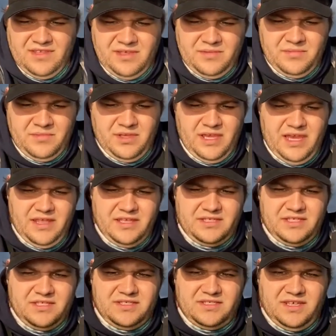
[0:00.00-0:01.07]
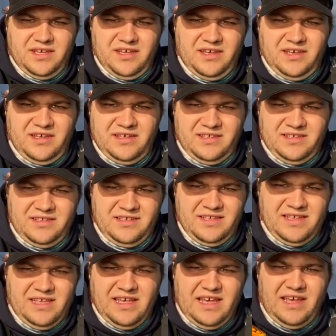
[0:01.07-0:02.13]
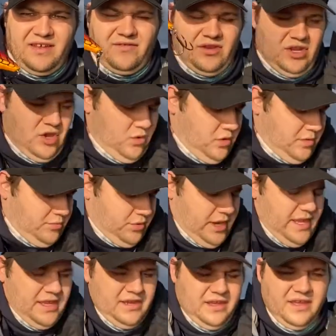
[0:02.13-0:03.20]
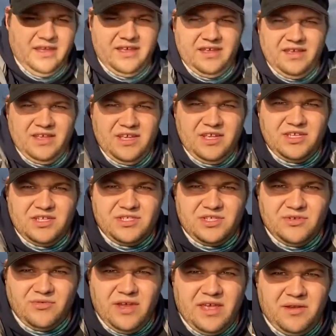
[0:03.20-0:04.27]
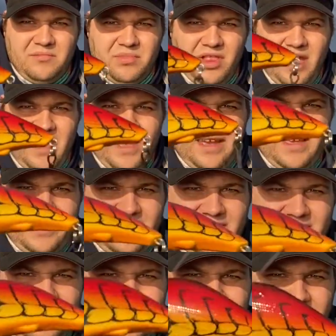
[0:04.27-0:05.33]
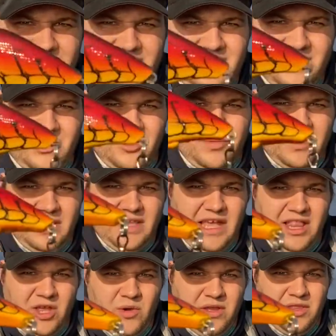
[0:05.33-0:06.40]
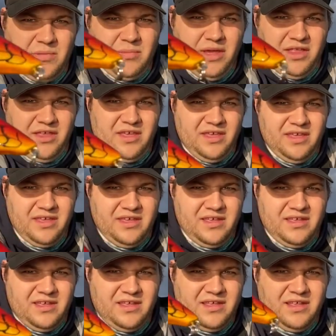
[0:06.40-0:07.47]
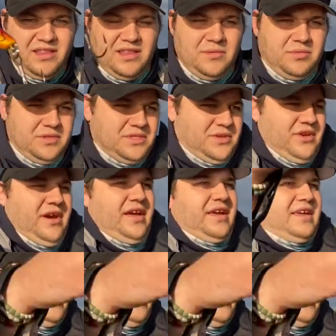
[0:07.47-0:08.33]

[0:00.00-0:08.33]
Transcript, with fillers: But yeah, this is, uh, I don't even know what brand. Just a red and black a little bit of yellow on the belly, lipless crank.